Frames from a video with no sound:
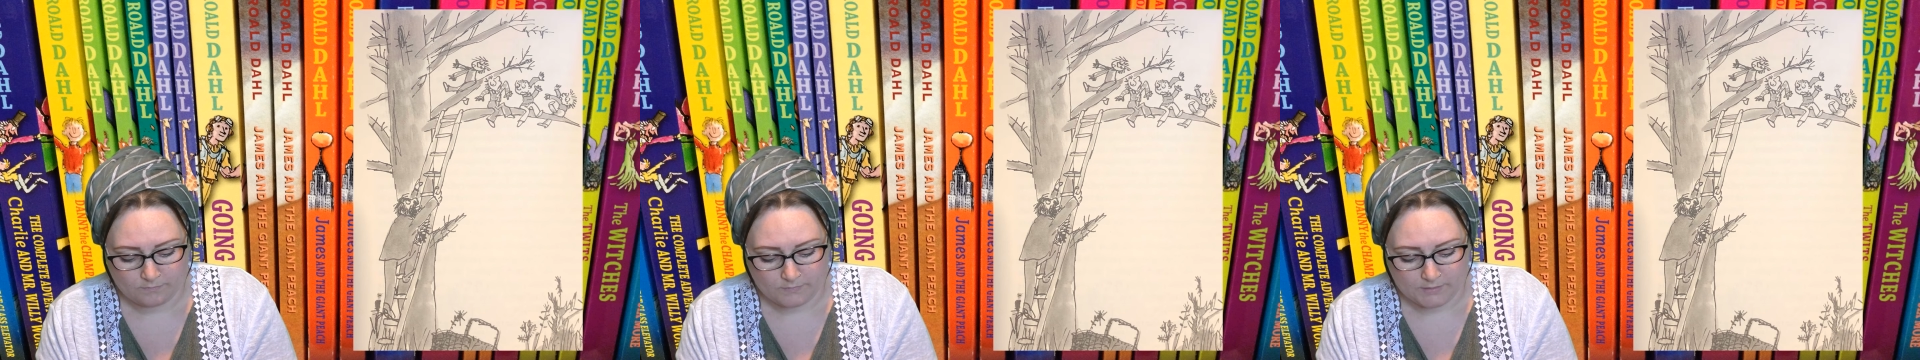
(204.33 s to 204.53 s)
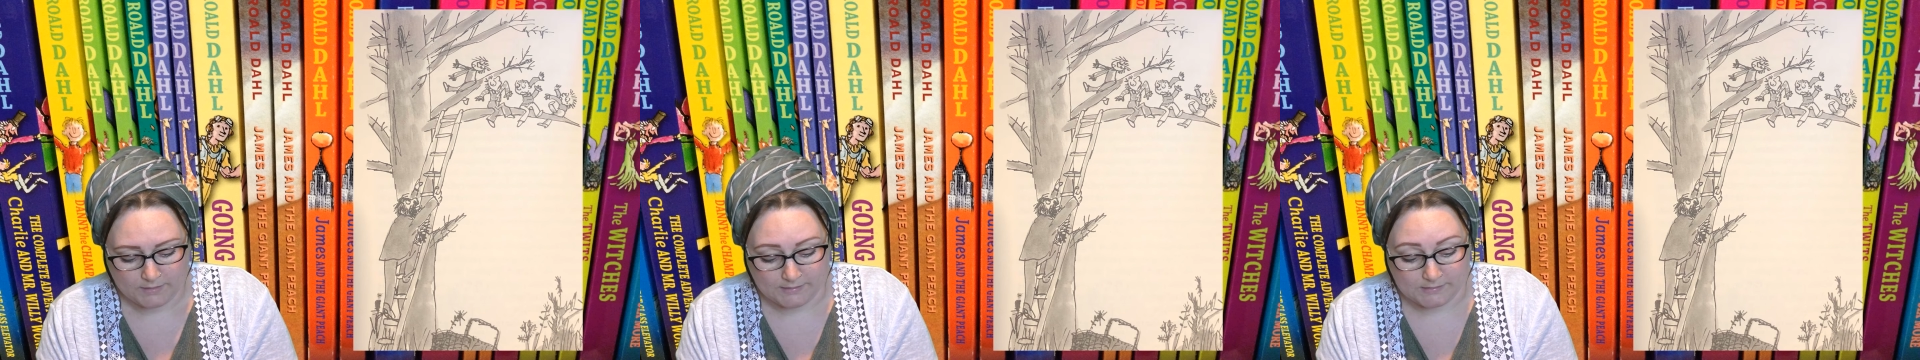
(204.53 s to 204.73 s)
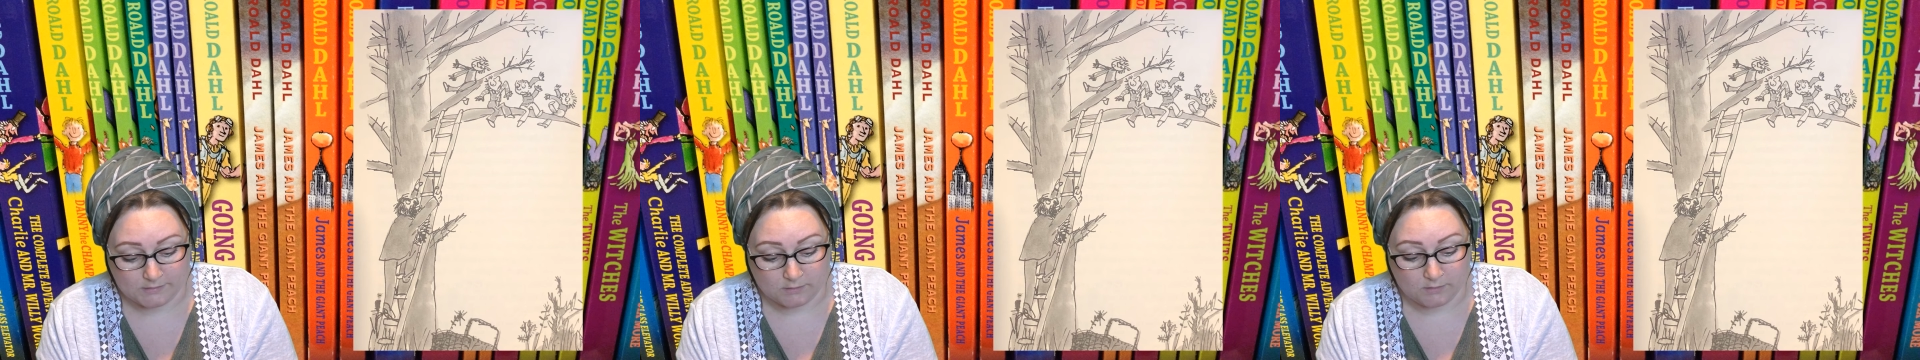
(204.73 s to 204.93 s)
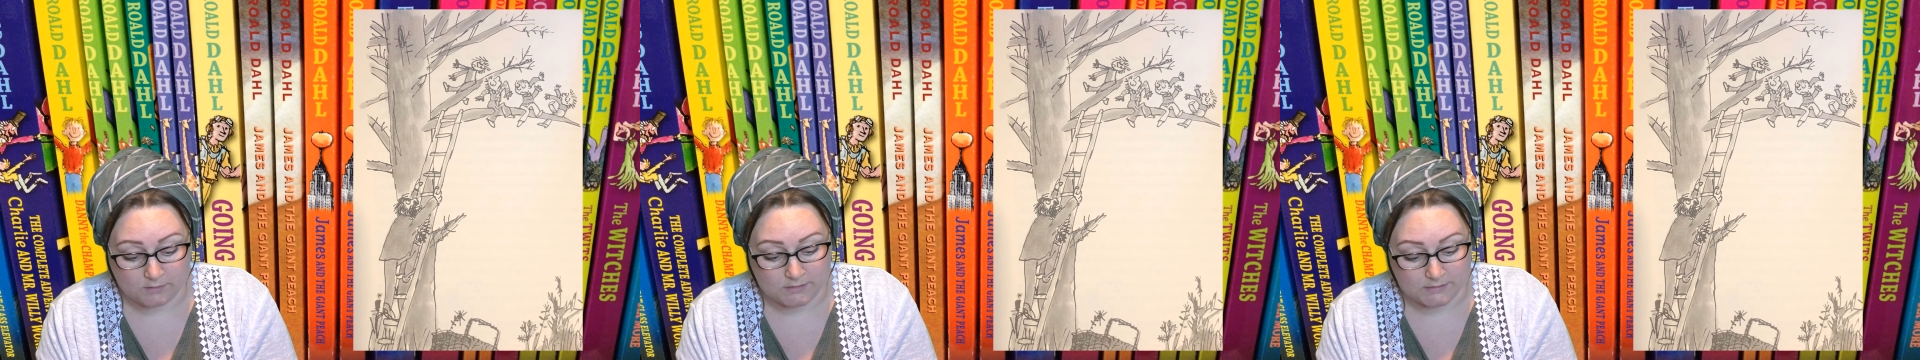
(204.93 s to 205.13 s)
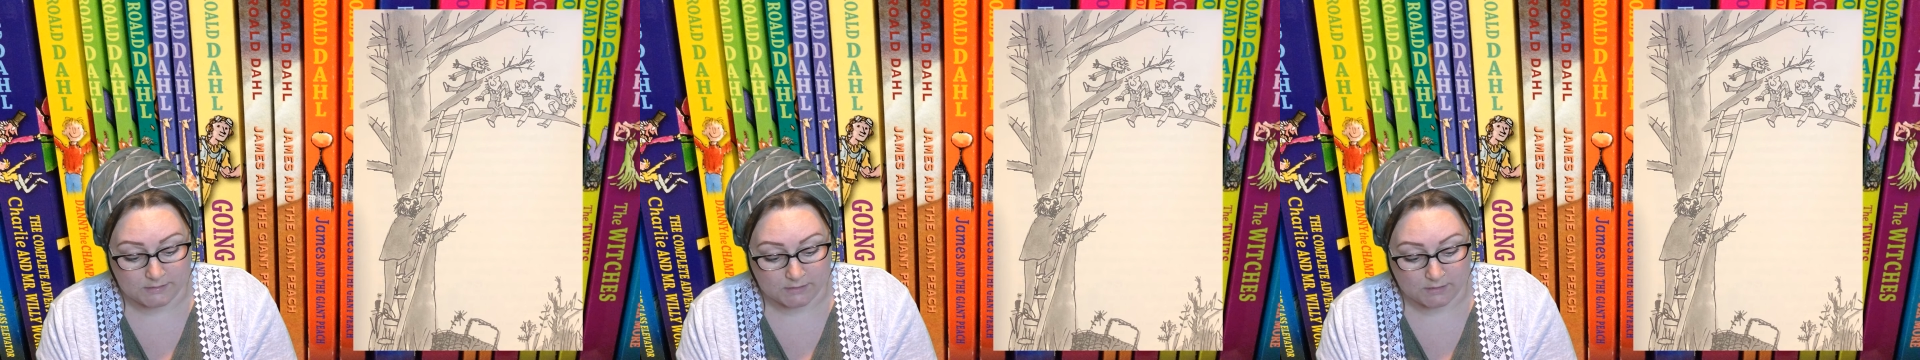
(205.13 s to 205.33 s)
He
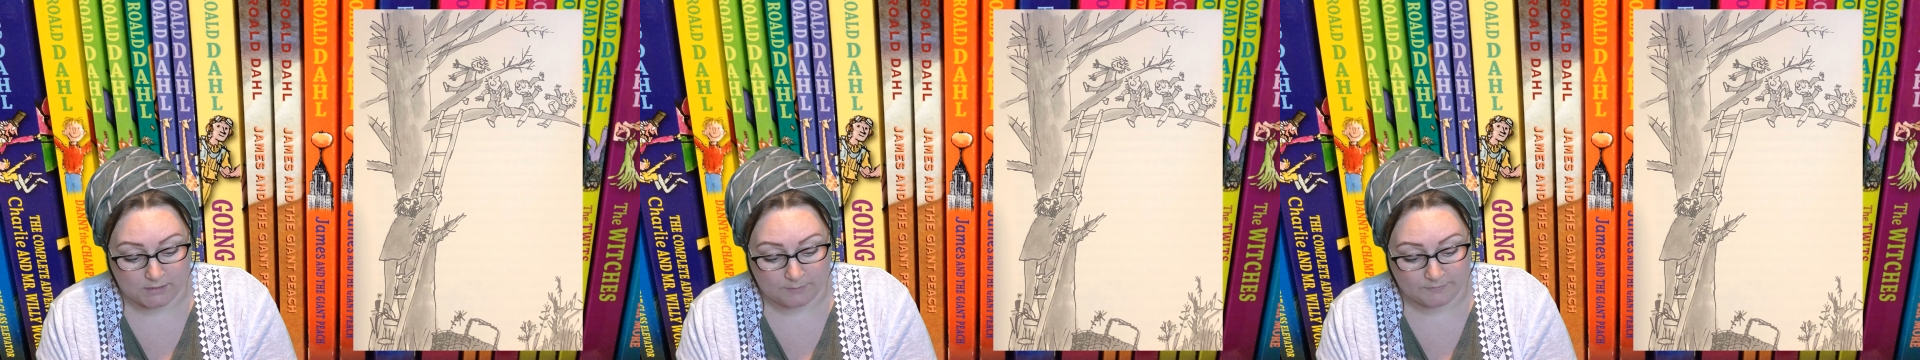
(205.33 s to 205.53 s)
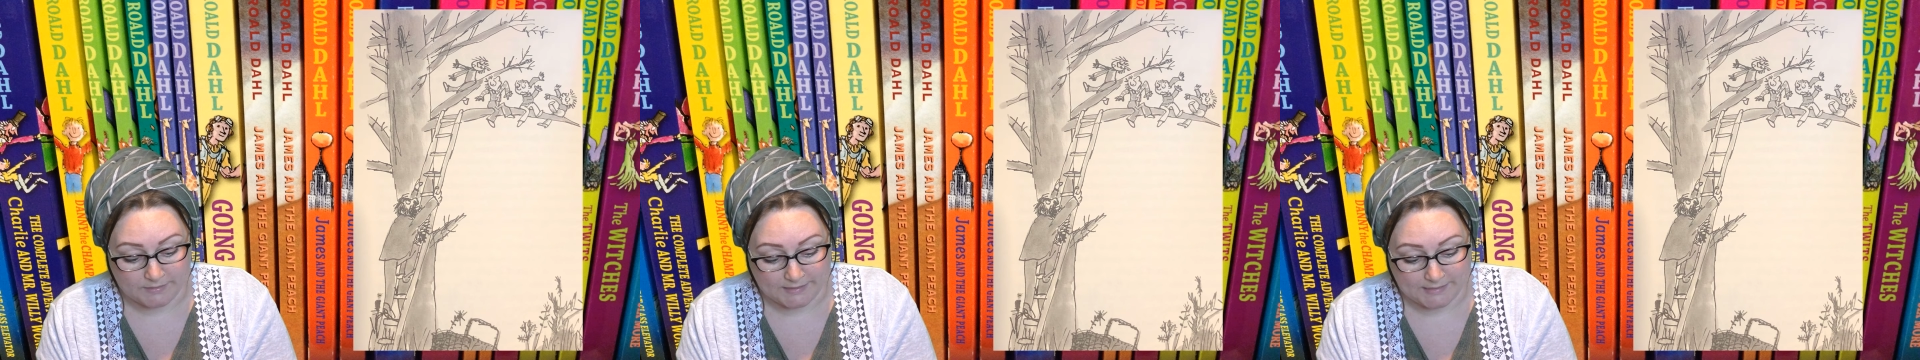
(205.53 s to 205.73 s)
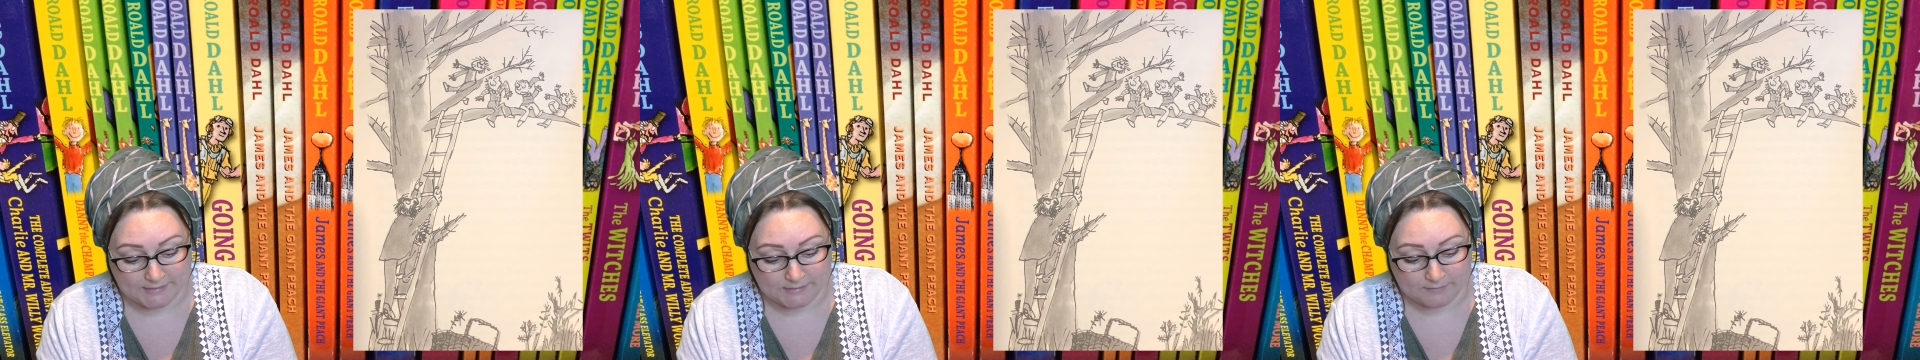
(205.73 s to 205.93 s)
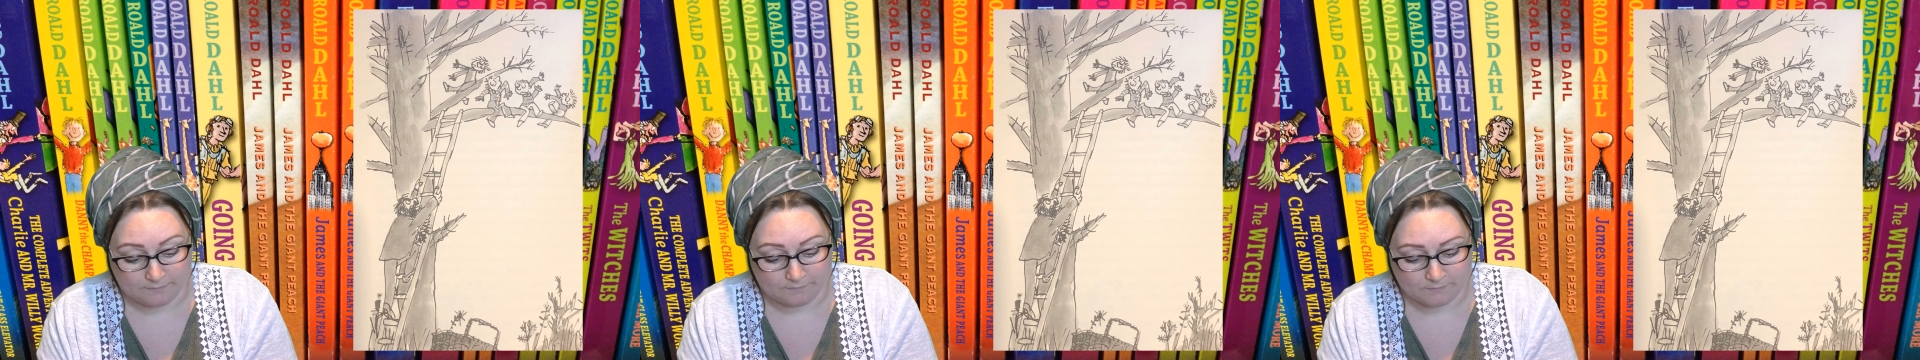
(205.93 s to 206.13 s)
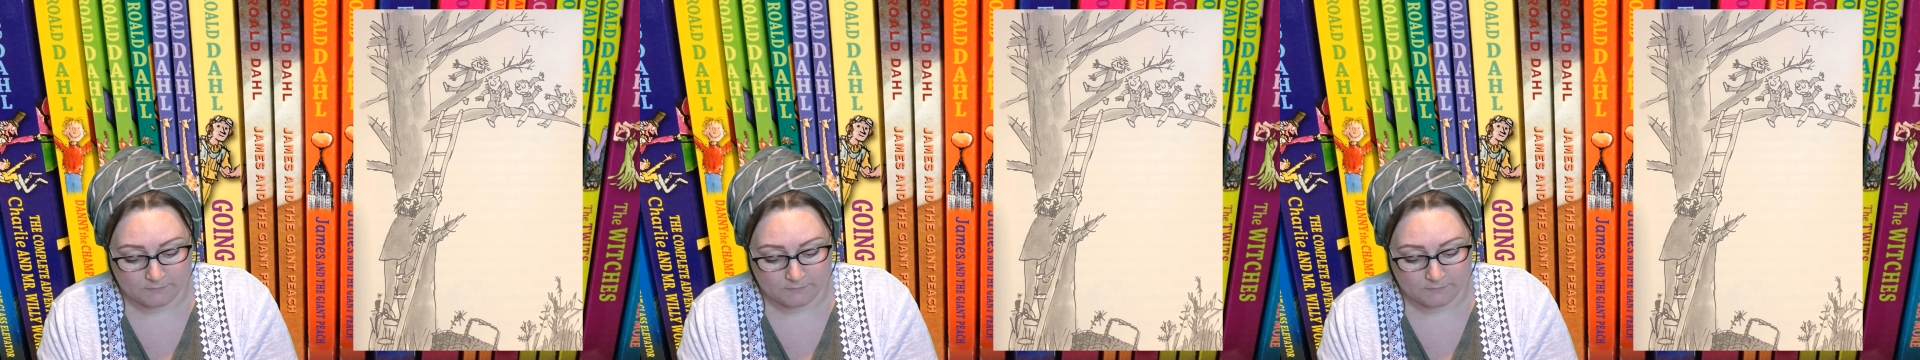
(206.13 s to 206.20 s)
started to climb the ladder.